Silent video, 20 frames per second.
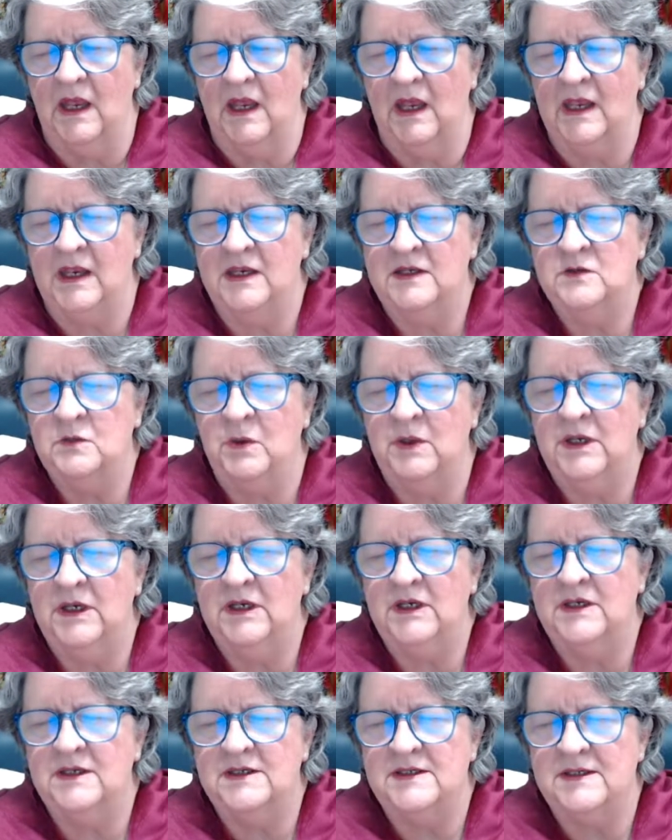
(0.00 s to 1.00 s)
And he's
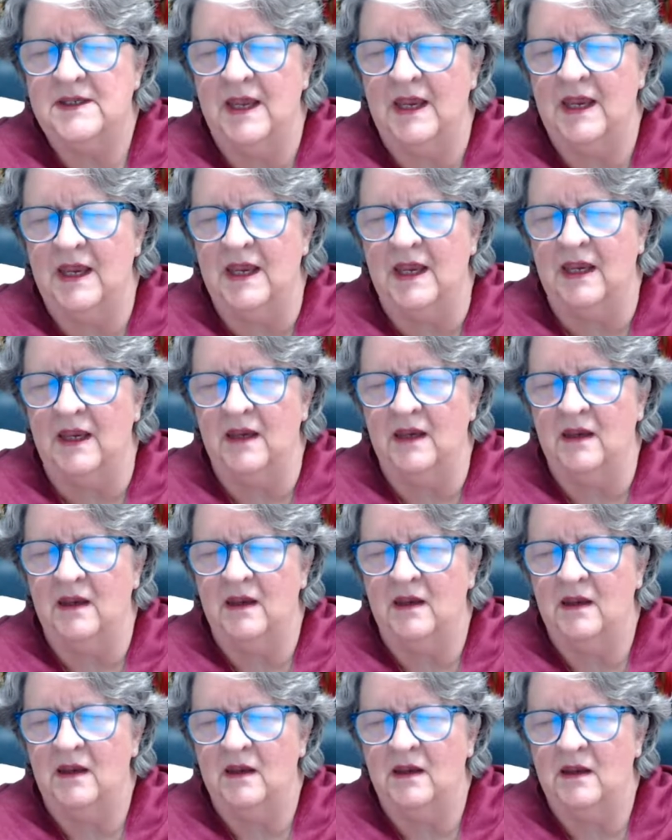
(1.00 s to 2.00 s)
wanting to say
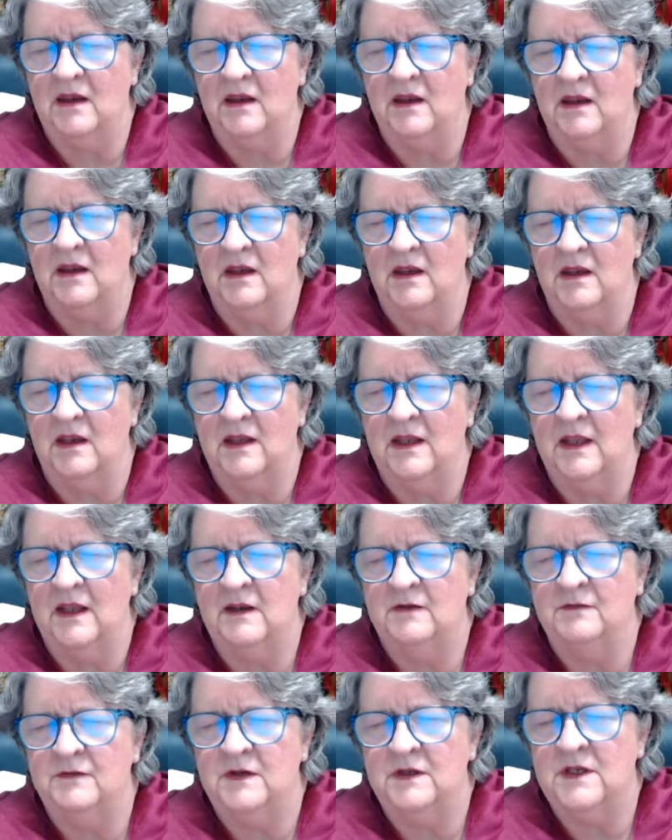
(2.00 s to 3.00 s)
that
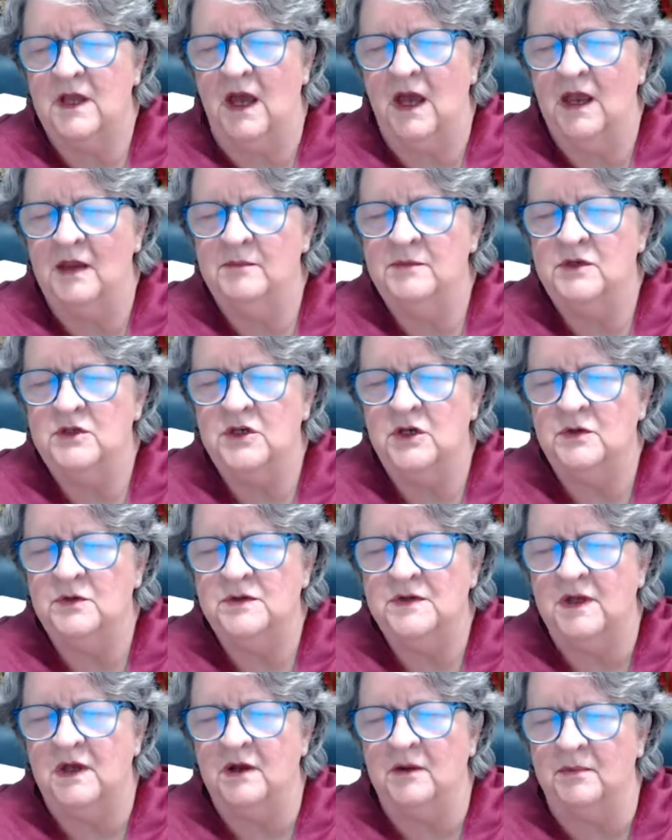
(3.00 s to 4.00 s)
if a time
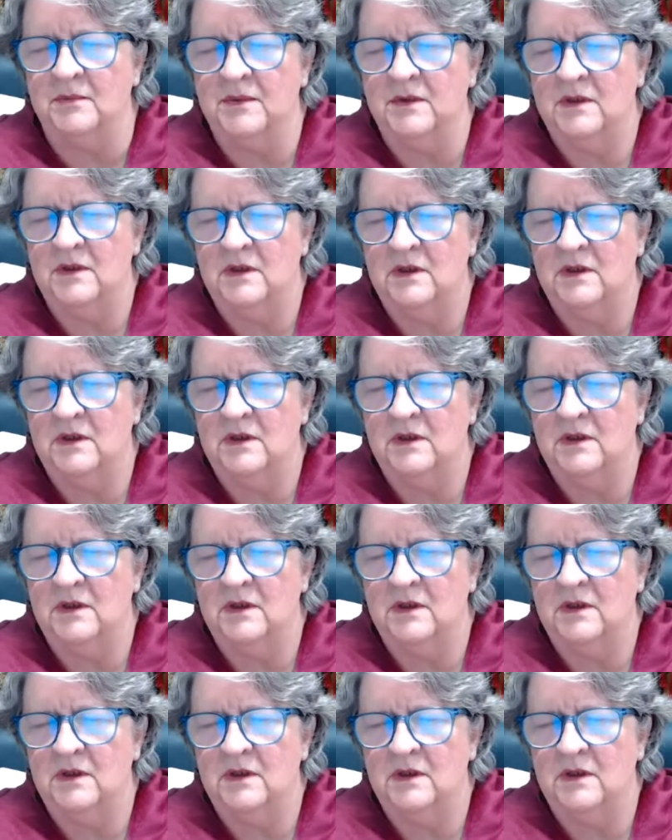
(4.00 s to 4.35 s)
shows up